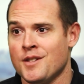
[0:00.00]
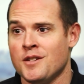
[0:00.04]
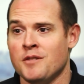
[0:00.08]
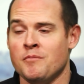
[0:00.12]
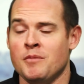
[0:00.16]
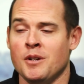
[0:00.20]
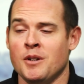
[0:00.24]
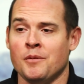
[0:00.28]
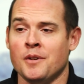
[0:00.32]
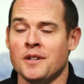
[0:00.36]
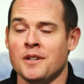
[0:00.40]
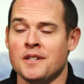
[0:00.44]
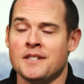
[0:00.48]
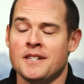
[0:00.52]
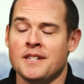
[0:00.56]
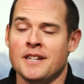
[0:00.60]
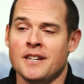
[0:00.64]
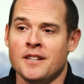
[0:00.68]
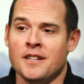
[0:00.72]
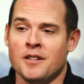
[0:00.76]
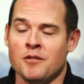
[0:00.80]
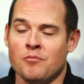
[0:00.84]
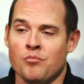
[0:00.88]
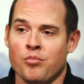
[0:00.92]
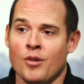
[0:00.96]
to be able to
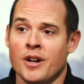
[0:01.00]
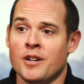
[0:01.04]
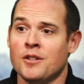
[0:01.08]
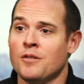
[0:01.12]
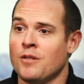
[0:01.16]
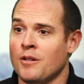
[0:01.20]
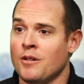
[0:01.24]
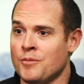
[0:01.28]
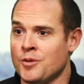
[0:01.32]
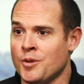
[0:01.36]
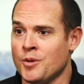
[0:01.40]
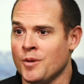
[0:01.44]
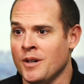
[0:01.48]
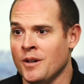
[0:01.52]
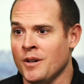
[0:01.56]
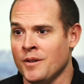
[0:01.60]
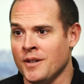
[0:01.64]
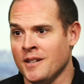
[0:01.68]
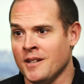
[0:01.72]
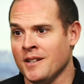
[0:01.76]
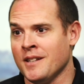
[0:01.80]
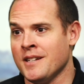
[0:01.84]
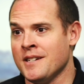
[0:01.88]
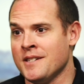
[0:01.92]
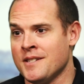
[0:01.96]
see the breadcrumb trail
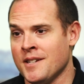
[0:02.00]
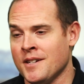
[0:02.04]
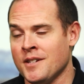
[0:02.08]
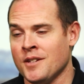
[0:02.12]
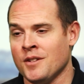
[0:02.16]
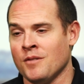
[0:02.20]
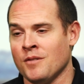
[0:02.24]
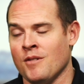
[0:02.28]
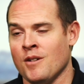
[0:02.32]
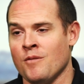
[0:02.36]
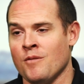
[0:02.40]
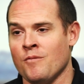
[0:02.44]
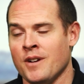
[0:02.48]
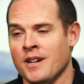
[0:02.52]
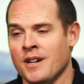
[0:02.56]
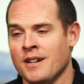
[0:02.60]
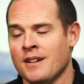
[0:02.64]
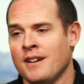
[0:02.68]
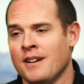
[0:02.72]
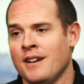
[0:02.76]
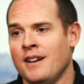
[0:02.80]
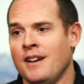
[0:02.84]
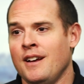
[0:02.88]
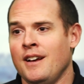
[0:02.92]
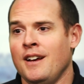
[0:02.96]
that leads into the runway,
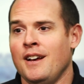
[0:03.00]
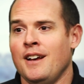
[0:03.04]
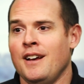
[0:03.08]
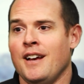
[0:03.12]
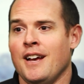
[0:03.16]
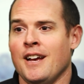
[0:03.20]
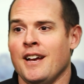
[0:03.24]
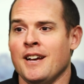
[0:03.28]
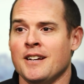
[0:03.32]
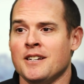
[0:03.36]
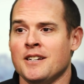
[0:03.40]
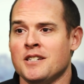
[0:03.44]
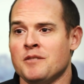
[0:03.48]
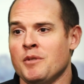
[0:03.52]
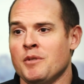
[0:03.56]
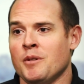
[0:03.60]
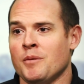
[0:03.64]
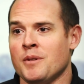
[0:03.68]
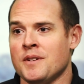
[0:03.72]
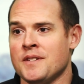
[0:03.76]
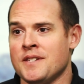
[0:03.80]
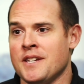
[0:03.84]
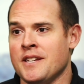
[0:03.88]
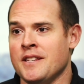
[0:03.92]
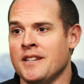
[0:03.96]
and to be
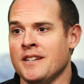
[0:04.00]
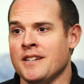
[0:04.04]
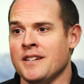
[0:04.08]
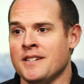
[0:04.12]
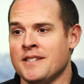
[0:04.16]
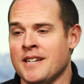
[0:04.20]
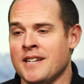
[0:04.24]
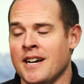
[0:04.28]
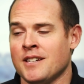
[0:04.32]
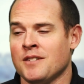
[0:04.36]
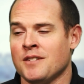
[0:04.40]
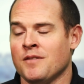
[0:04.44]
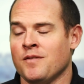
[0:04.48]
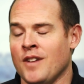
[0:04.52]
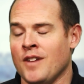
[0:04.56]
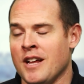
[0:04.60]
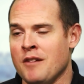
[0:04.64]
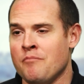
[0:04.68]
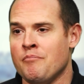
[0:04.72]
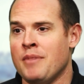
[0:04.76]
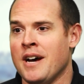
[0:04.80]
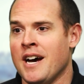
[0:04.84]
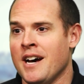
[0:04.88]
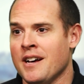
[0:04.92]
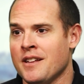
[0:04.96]
able to see the exact
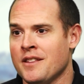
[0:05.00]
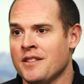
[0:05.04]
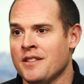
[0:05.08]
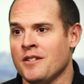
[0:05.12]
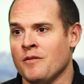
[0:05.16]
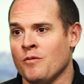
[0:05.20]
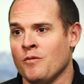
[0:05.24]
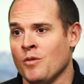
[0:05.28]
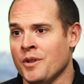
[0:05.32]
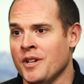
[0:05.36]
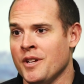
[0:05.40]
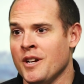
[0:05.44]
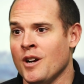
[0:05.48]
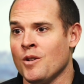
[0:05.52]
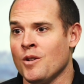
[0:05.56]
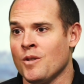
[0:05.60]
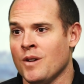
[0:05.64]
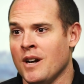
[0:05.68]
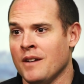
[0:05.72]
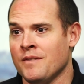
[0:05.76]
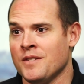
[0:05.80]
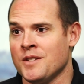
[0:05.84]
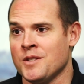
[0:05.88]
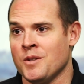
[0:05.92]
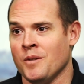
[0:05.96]
flight path of where the
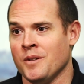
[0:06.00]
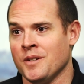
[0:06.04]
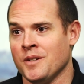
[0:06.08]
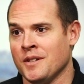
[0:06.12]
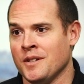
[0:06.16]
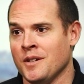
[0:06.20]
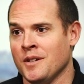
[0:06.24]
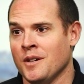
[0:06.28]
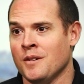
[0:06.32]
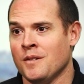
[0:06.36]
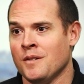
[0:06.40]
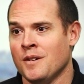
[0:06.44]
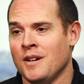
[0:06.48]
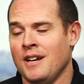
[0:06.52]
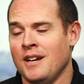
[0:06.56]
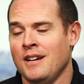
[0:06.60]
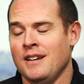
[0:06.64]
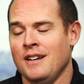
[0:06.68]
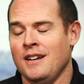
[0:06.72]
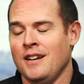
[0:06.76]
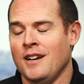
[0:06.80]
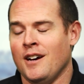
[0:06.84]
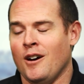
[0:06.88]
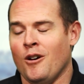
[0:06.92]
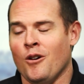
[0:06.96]
aircraft is going to go.
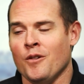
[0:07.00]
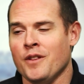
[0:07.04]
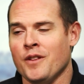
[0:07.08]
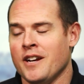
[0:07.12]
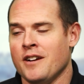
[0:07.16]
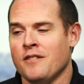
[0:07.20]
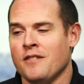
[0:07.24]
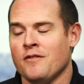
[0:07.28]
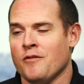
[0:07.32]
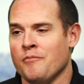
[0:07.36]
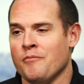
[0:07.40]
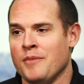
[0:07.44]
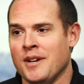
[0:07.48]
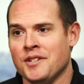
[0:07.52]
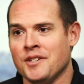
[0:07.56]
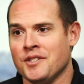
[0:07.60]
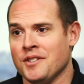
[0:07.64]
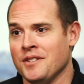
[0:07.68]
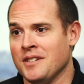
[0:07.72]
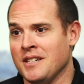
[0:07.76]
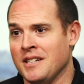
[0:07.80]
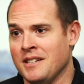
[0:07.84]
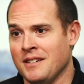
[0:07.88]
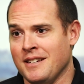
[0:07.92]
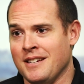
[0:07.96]
All that
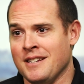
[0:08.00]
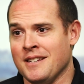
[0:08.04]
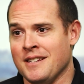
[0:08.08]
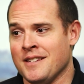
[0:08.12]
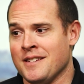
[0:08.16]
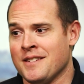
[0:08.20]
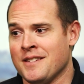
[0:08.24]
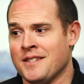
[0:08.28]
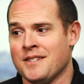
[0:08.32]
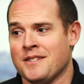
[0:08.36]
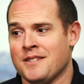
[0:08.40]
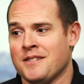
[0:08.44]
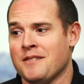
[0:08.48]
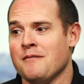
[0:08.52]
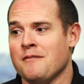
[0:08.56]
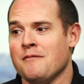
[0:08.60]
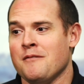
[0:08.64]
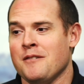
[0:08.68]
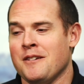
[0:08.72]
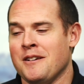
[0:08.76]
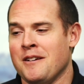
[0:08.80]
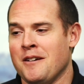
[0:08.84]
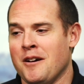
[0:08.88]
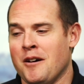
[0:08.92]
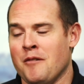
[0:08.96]
information is
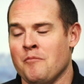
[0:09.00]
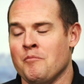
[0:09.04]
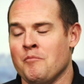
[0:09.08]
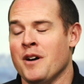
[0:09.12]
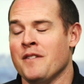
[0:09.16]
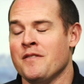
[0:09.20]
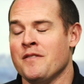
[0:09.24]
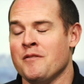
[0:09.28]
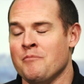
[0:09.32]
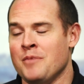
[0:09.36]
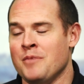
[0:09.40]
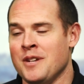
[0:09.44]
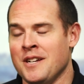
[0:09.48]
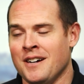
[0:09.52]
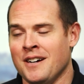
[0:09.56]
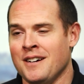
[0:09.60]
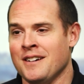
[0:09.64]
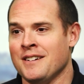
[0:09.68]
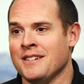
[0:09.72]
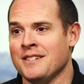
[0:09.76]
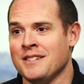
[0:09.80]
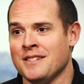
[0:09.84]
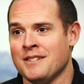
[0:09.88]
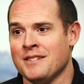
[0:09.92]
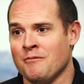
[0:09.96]
above and
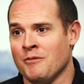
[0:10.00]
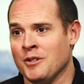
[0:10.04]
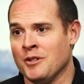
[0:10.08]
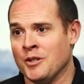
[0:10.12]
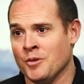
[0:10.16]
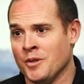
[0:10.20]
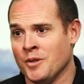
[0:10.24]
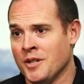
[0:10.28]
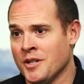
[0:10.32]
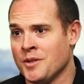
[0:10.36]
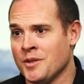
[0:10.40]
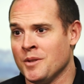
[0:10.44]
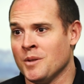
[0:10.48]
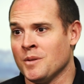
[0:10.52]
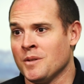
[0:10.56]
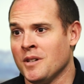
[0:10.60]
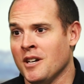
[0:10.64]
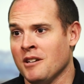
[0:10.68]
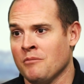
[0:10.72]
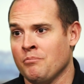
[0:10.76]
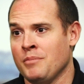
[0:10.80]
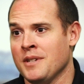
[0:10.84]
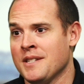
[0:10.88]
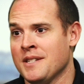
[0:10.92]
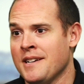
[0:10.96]
beyond what traditional
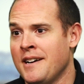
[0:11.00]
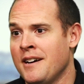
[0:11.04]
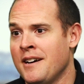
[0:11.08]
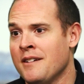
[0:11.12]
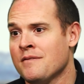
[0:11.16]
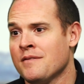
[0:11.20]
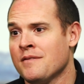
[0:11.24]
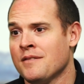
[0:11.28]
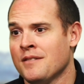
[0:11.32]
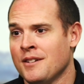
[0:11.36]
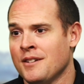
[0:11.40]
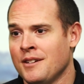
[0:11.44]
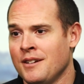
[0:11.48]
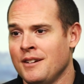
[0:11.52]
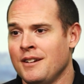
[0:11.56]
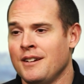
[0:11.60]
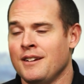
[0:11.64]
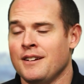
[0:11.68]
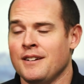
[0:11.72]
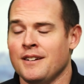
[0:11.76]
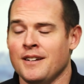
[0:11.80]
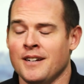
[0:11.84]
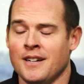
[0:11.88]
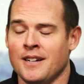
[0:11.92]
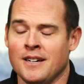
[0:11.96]
cockpits have,
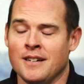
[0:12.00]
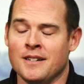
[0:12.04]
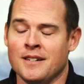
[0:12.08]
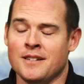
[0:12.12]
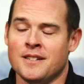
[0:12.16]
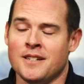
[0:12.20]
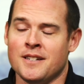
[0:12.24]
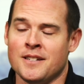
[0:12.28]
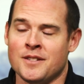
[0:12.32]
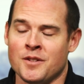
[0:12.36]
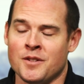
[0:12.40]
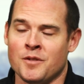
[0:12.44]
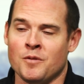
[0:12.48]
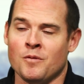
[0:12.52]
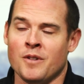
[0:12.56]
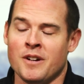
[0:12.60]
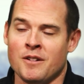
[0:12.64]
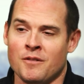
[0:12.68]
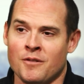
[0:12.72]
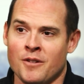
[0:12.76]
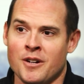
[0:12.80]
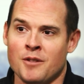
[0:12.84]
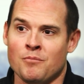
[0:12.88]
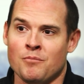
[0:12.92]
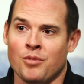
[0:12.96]
and it's a
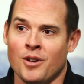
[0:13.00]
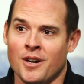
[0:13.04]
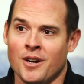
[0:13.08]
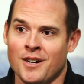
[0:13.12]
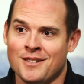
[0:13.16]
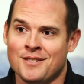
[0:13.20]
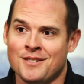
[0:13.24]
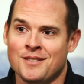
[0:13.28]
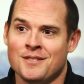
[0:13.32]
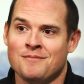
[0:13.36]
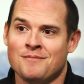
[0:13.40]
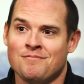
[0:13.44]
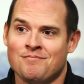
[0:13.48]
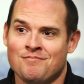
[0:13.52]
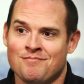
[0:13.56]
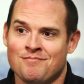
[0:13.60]
great, great product.